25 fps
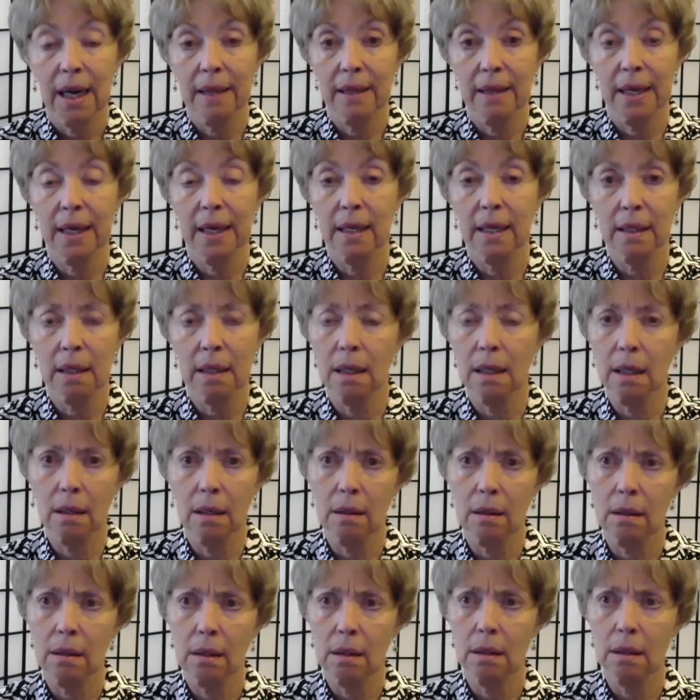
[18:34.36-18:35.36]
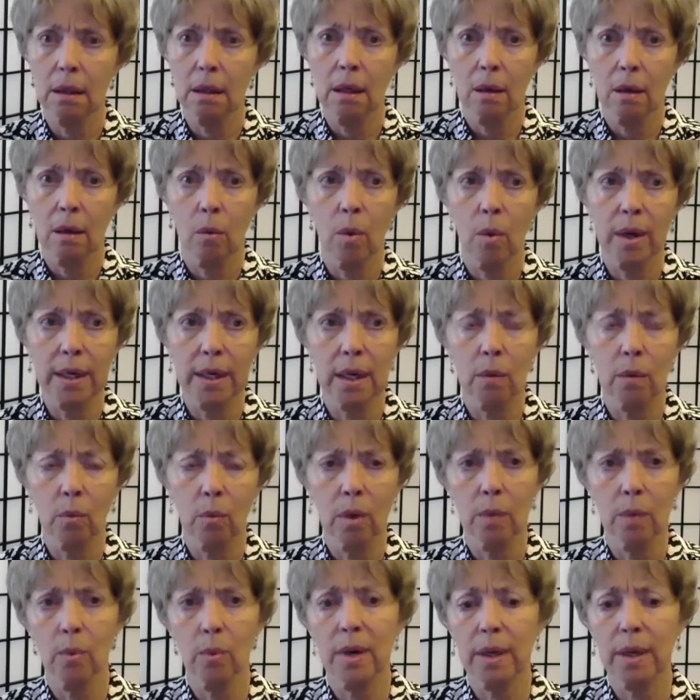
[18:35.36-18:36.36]
And then one
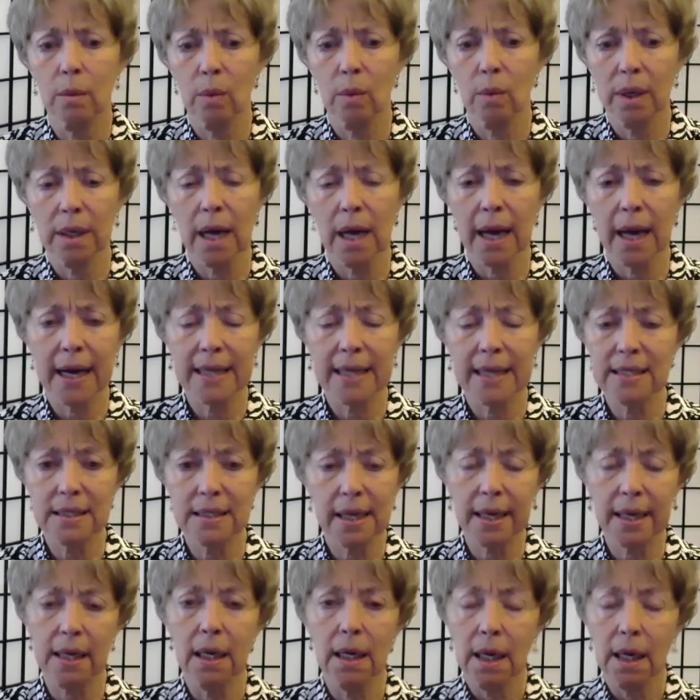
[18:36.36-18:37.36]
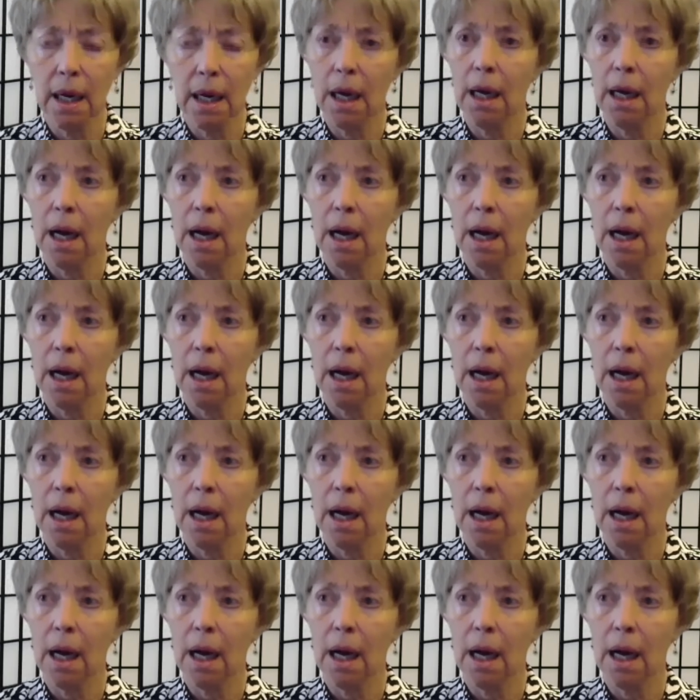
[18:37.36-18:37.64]
one week one night I said,